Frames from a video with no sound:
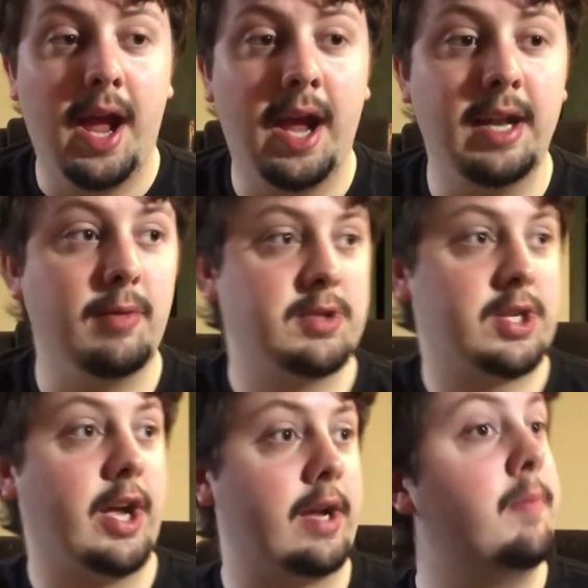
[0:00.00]
and he was
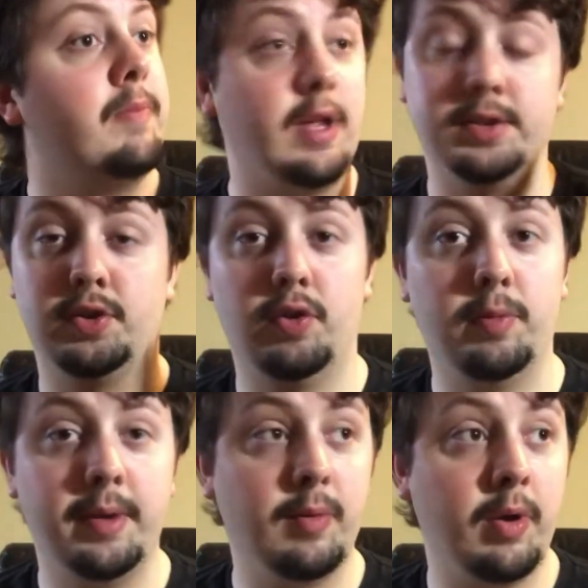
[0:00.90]
like, that was a little
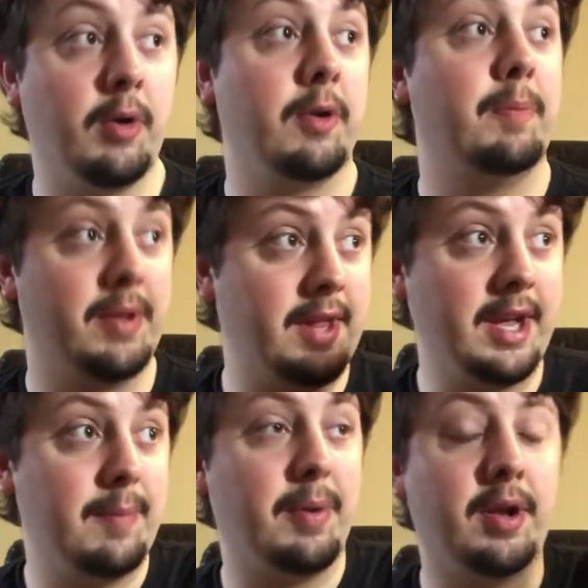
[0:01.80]
bit weird, but
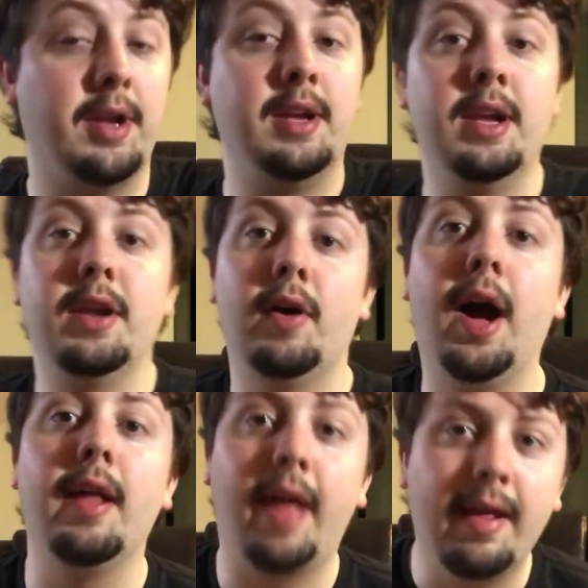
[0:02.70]
thank you, buddy.
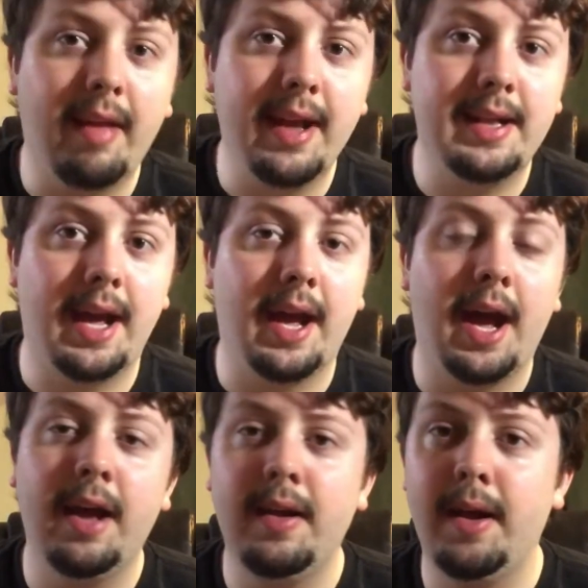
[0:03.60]
I like that.
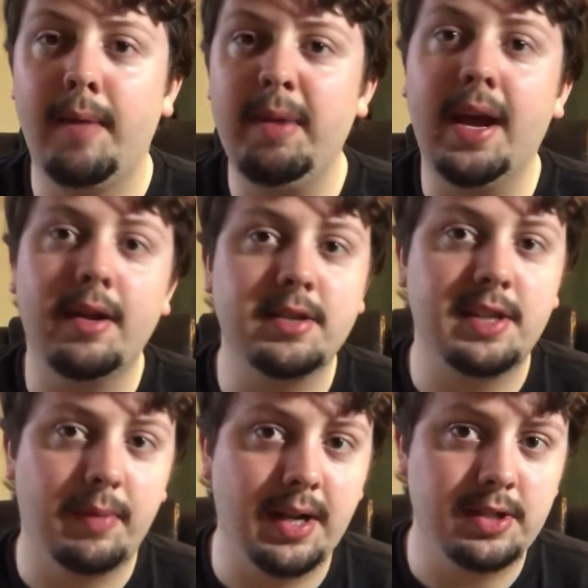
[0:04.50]
I mean, I
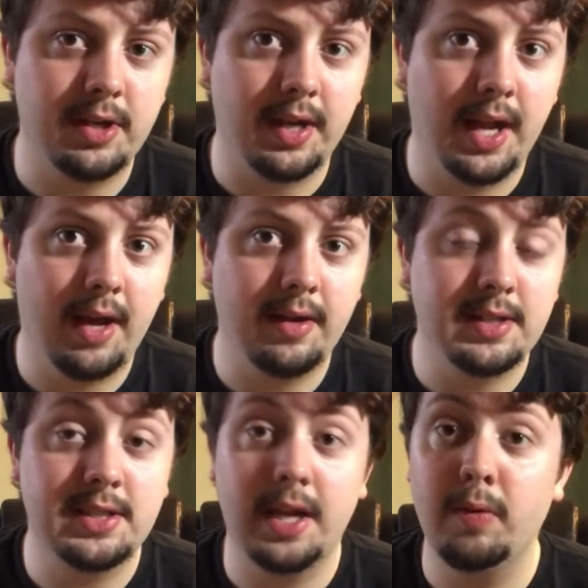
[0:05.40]
understand why they took it out.
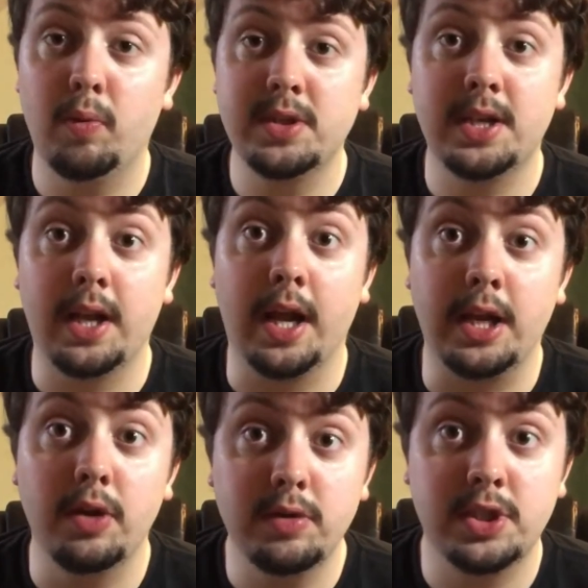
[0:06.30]
It wasn't a
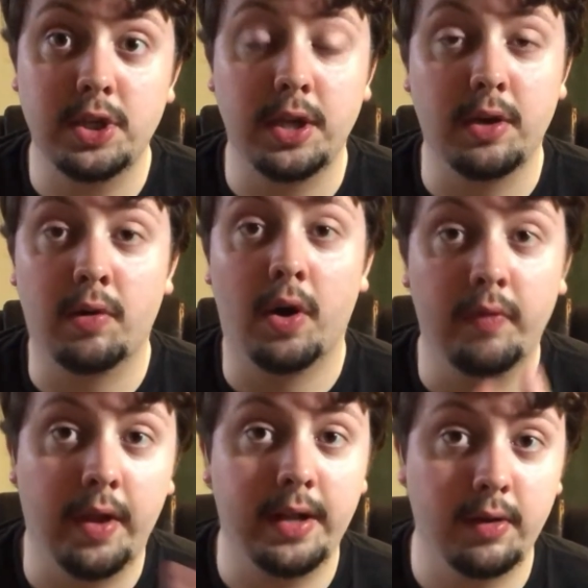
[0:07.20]
huge deal,
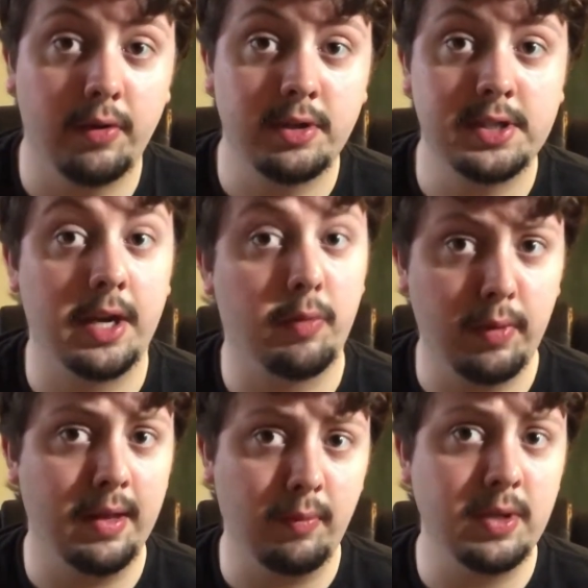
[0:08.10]
unlike the Luke scene. I
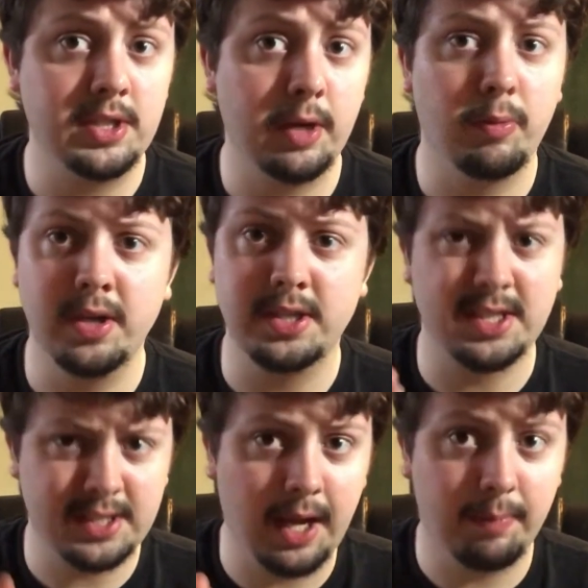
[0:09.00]
really wish they would have
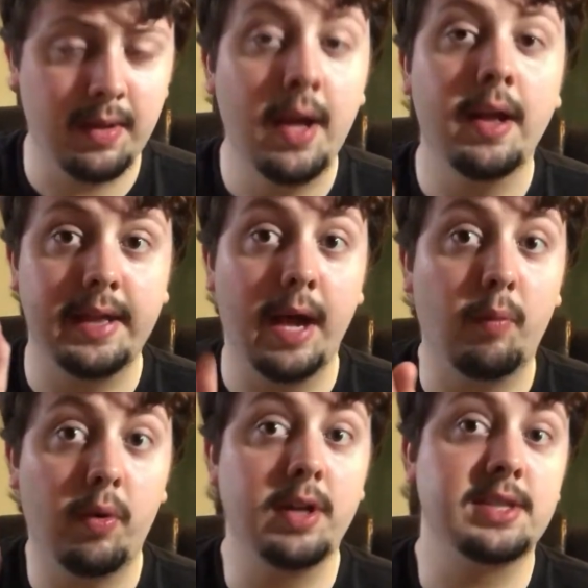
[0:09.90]
just kept that
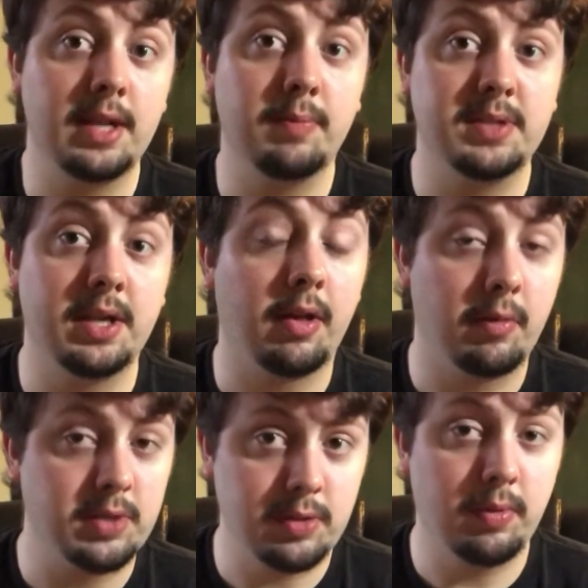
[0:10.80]
one scene in particular. I
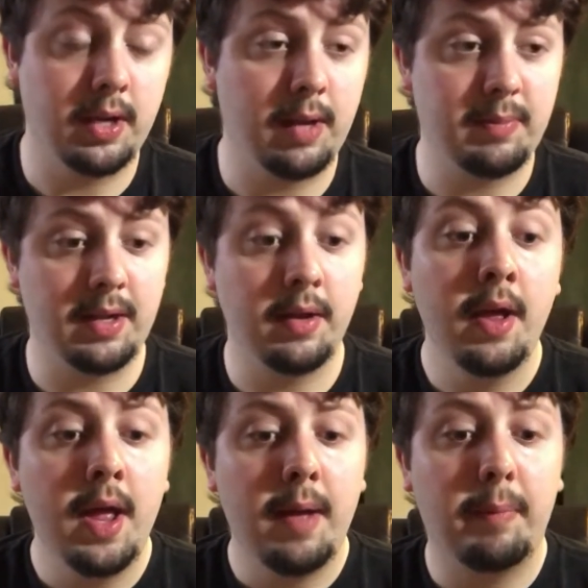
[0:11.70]
wish it would have kept in.
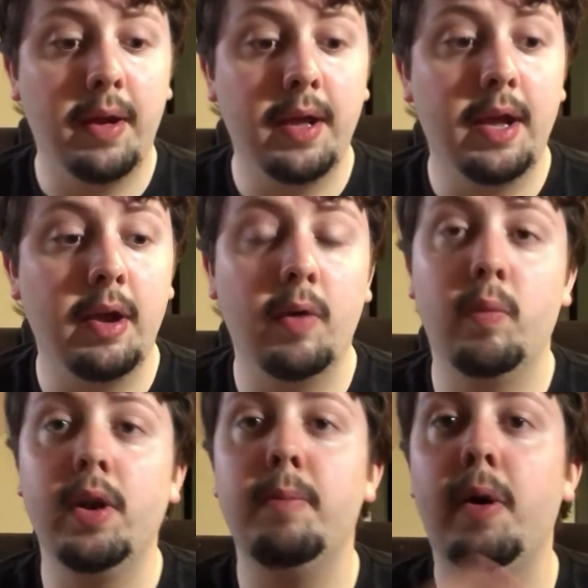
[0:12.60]
But it
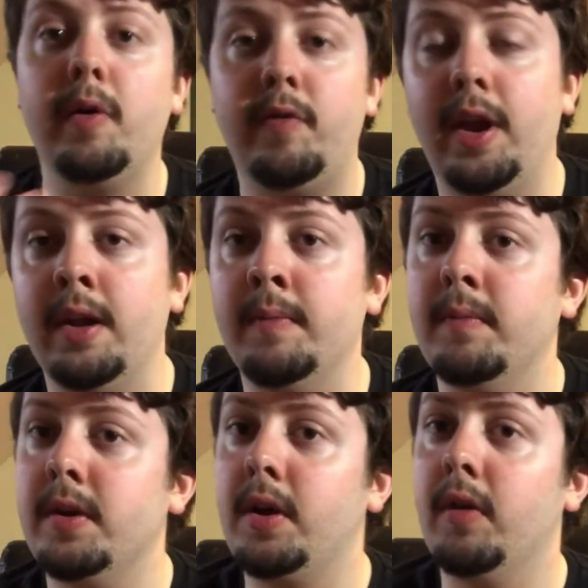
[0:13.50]
would have motivated
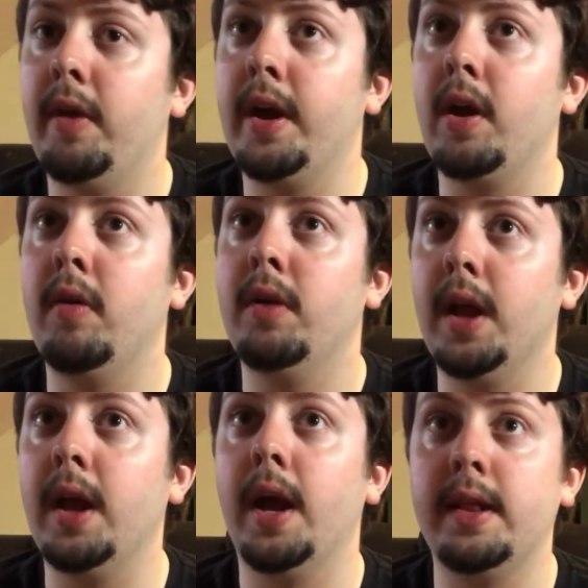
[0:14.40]
him to go like,
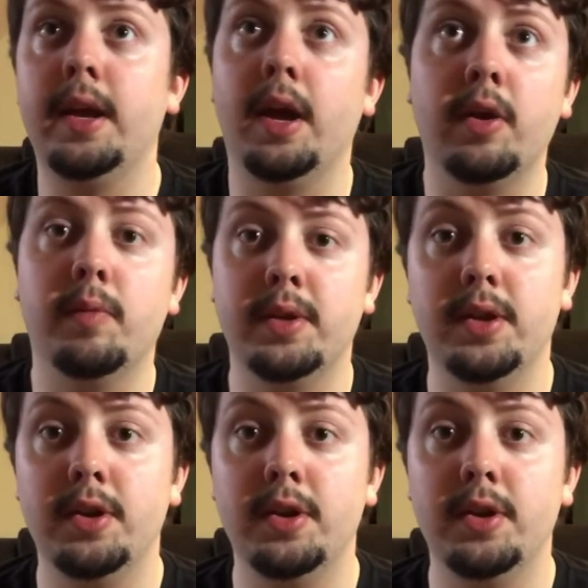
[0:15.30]
okay, I think I know what to